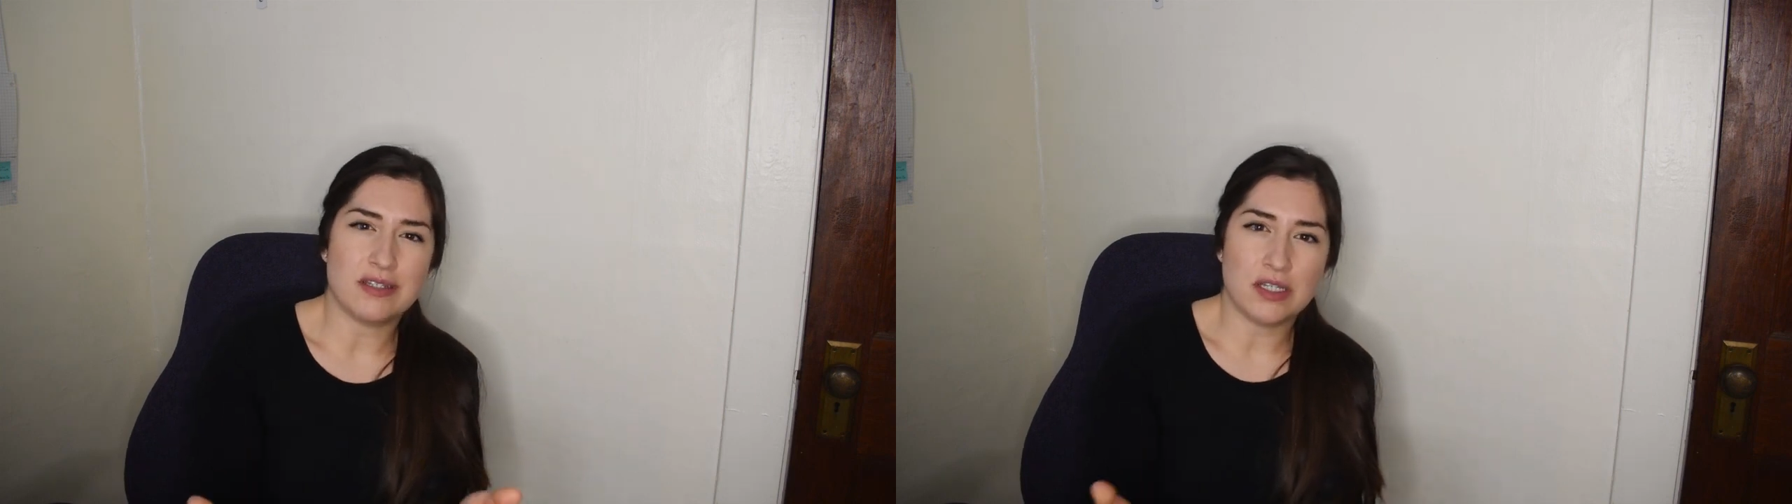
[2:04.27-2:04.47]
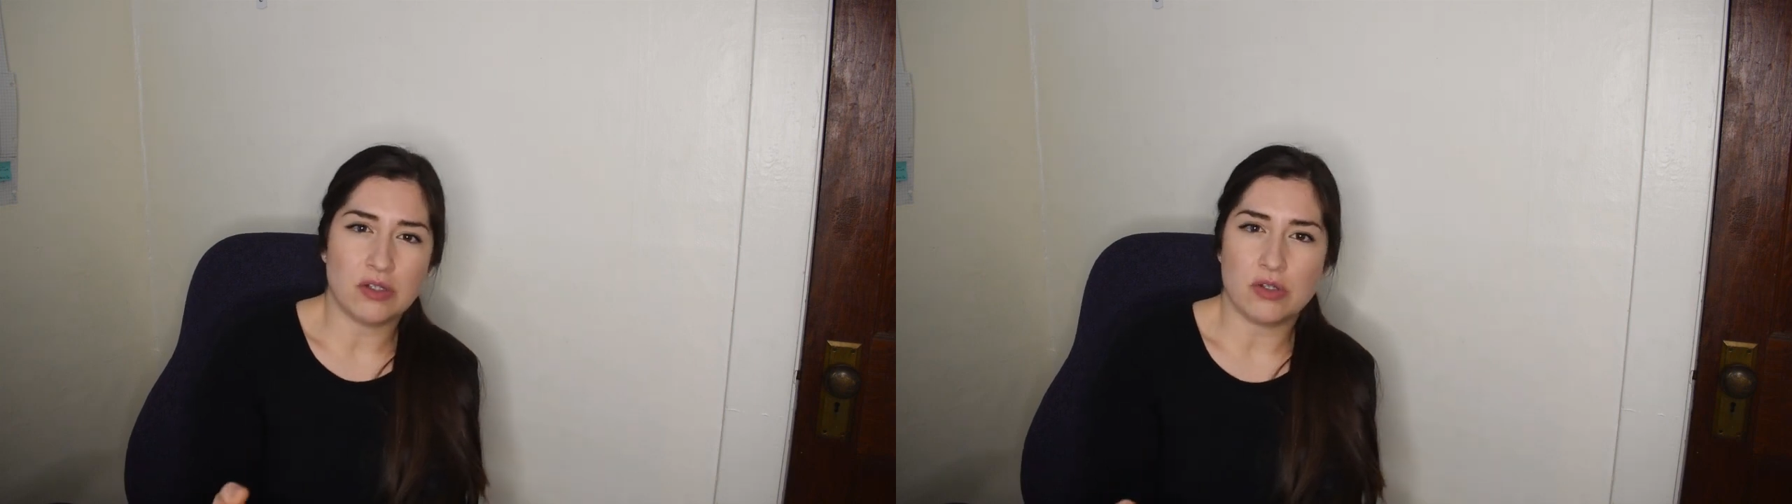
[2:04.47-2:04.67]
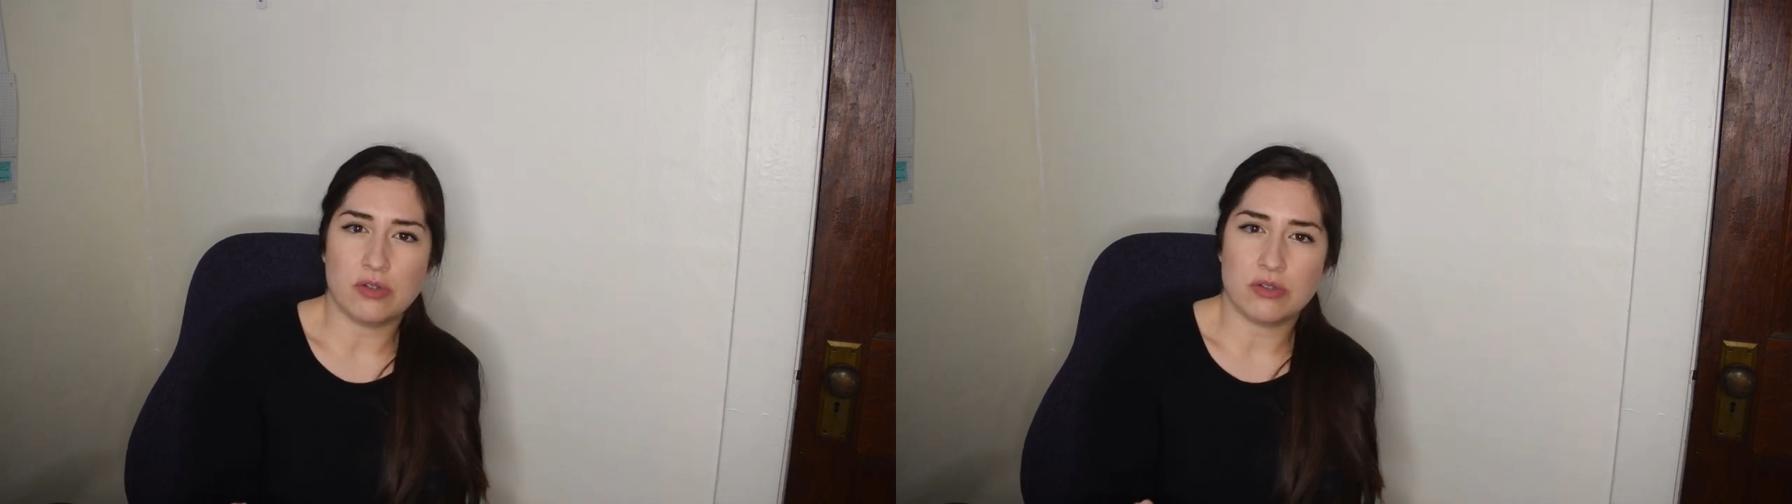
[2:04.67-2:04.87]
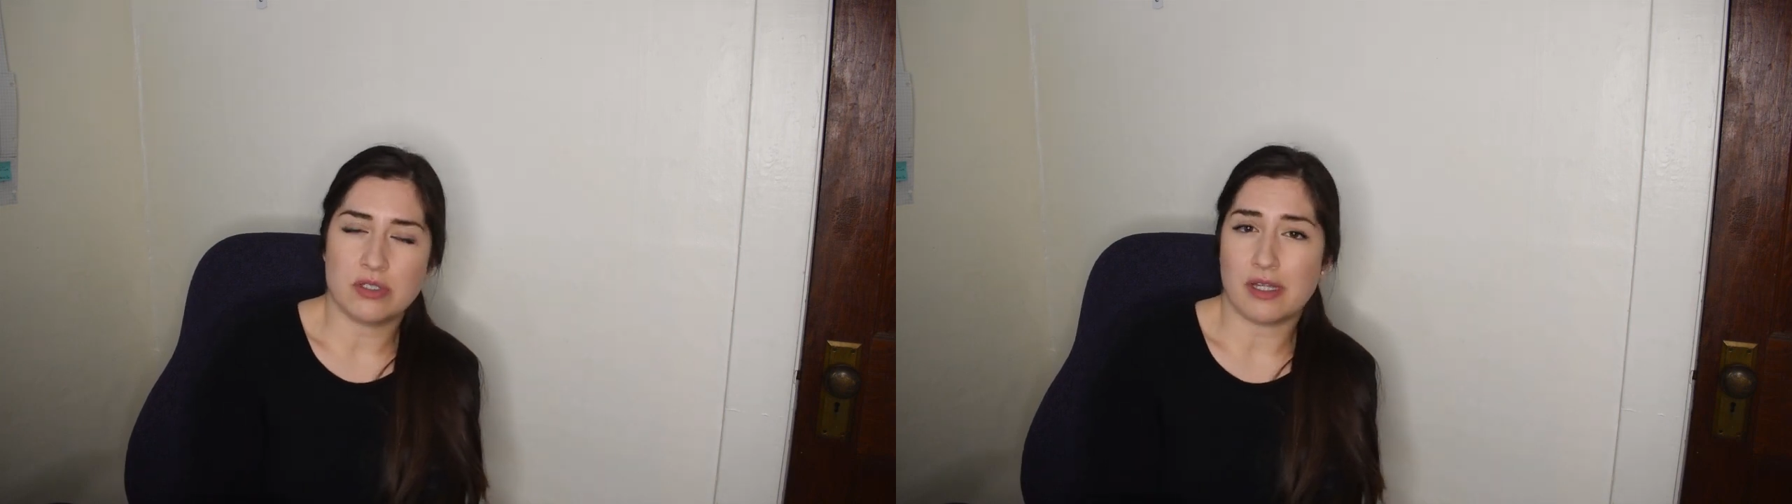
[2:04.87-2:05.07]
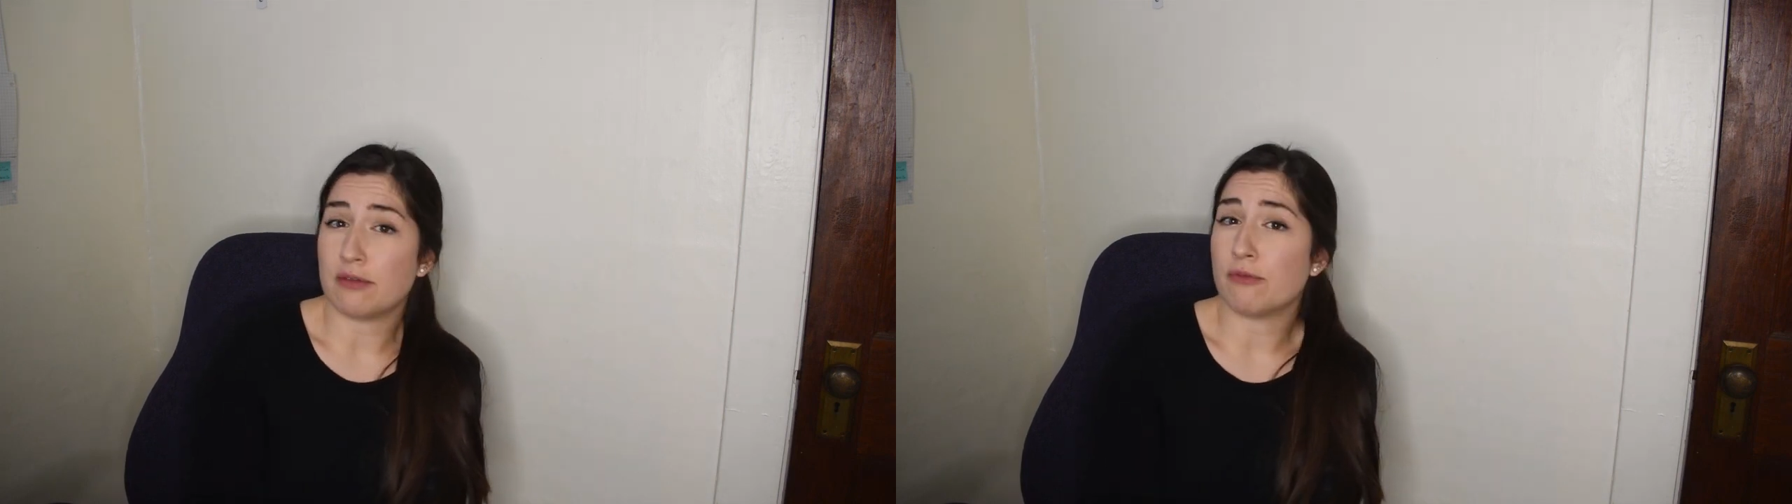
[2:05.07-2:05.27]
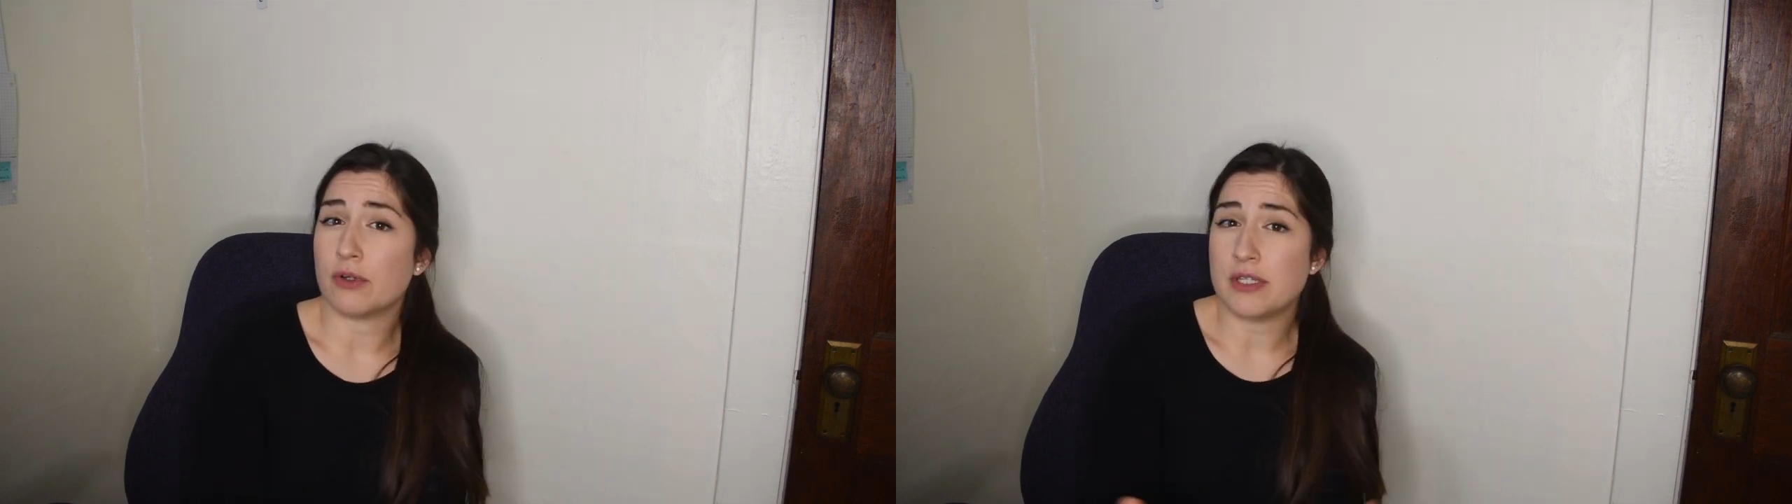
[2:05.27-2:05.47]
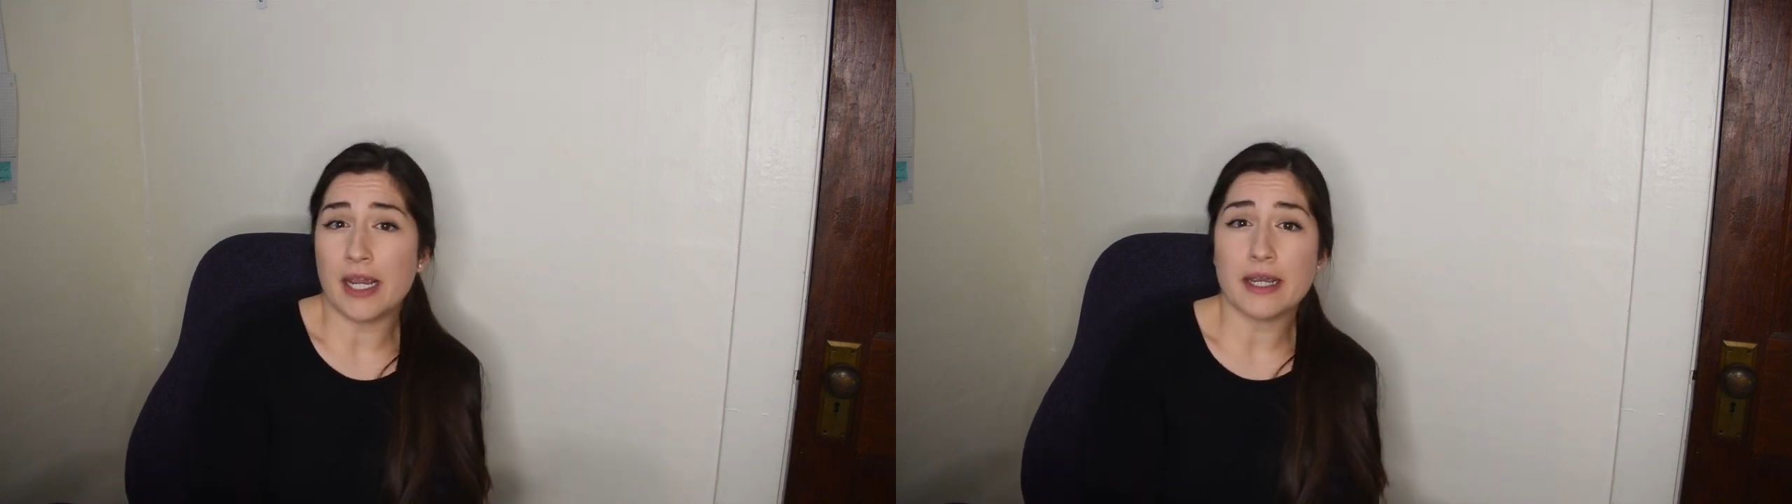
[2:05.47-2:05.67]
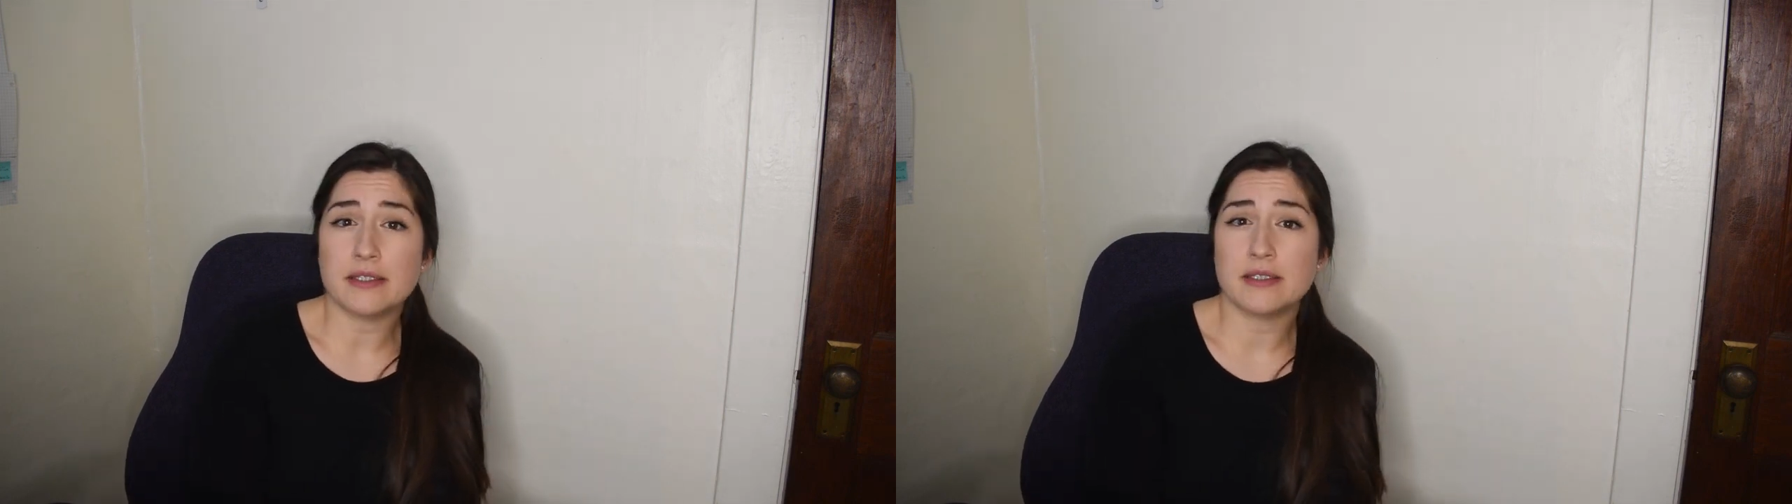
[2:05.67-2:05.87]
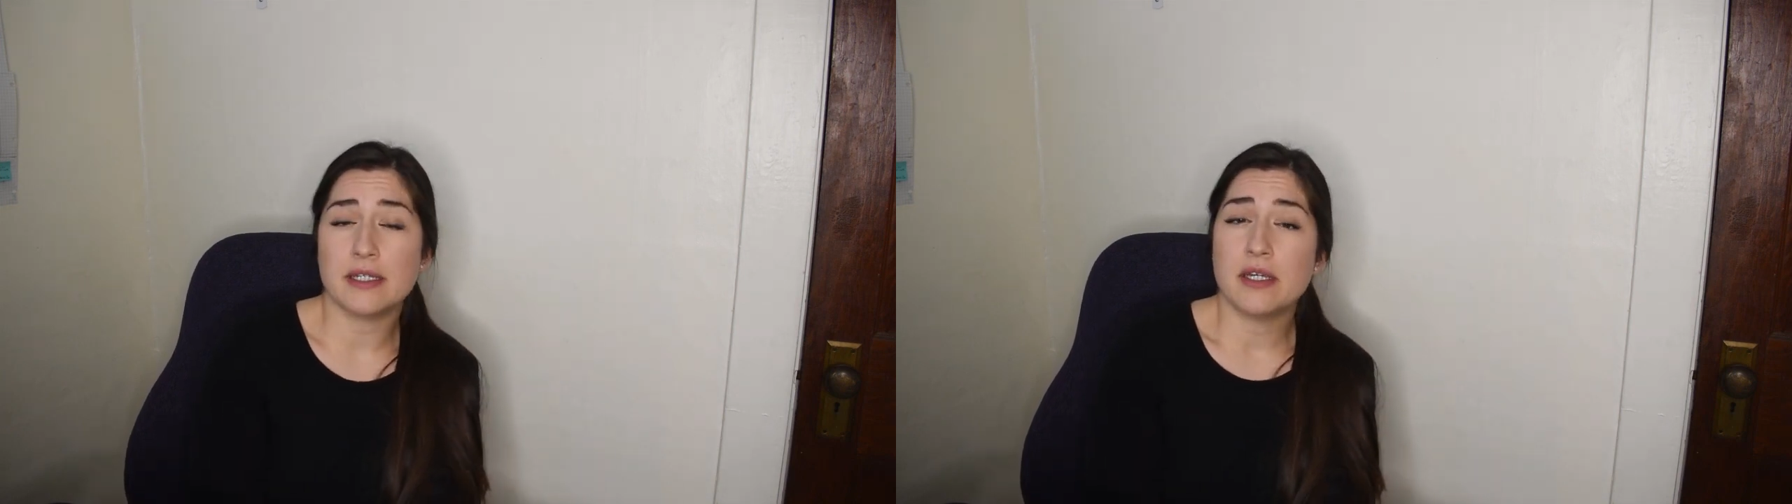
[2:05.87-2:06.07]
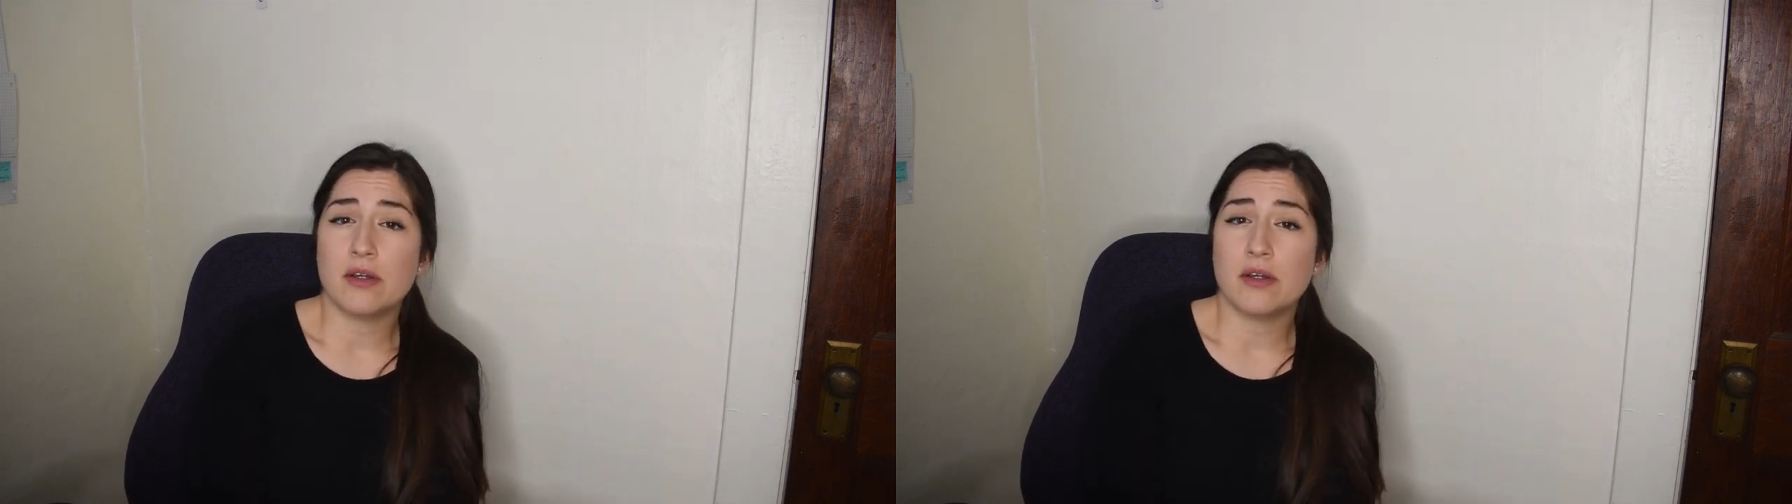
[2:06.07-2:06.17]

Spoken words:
isn't used like for tax